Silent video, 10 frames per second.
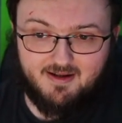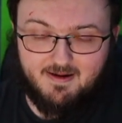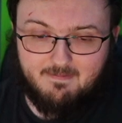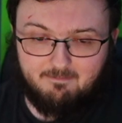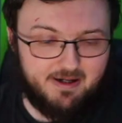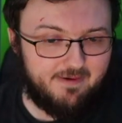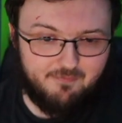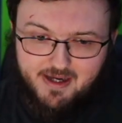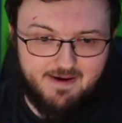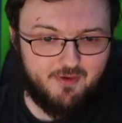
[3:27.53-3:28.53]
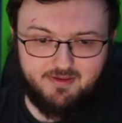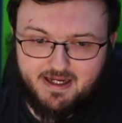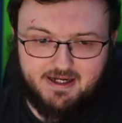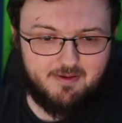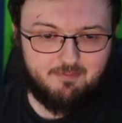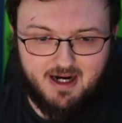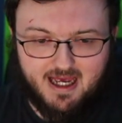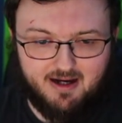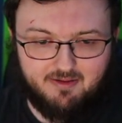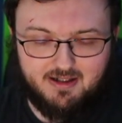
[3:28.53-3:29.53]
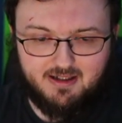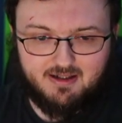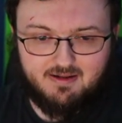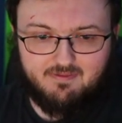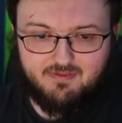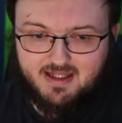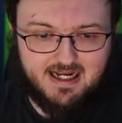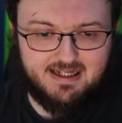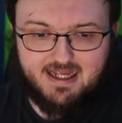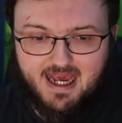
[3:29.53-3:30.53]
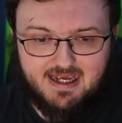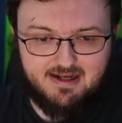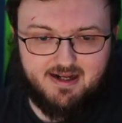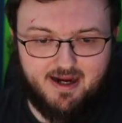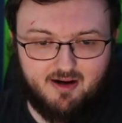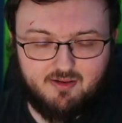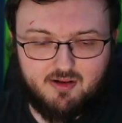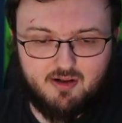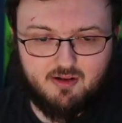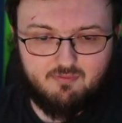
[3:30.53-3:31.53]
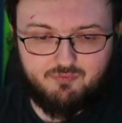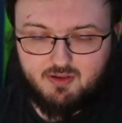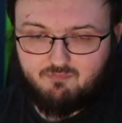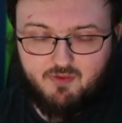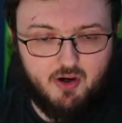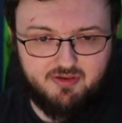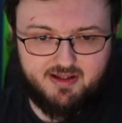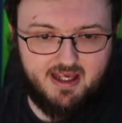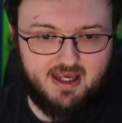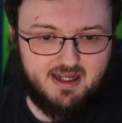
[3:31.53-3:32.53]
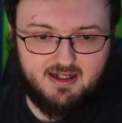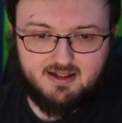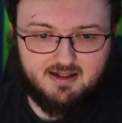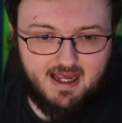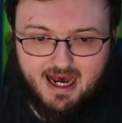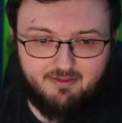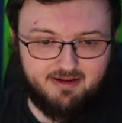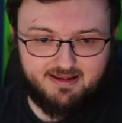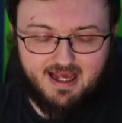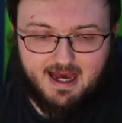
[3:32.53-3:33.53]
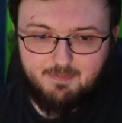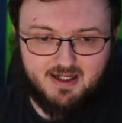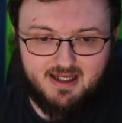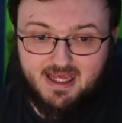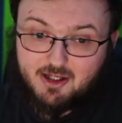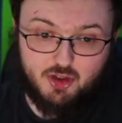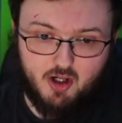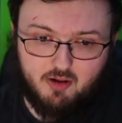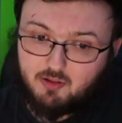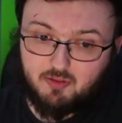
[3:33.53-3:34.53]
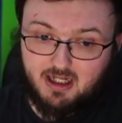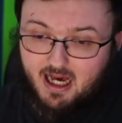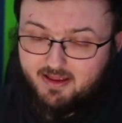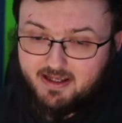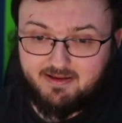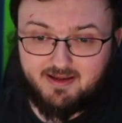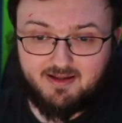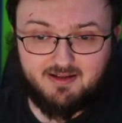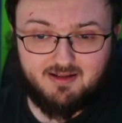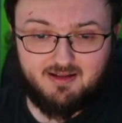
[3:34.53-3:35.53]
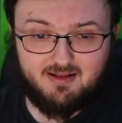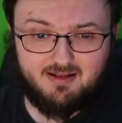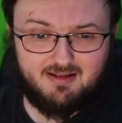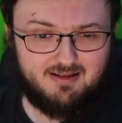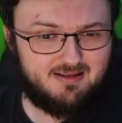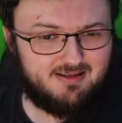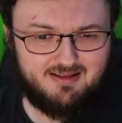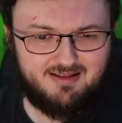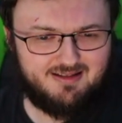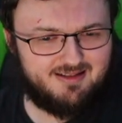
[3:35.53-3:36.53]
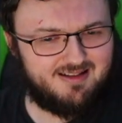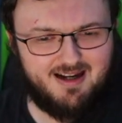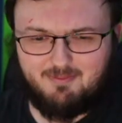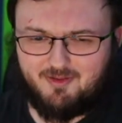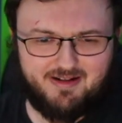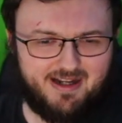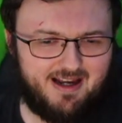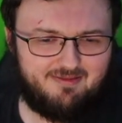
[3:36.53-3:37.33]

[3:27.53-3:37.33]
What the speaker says: But if we have Orlando Brown, Teddy Kay in there, Volson, Alex Kappa, and Jonah Collins, come on now.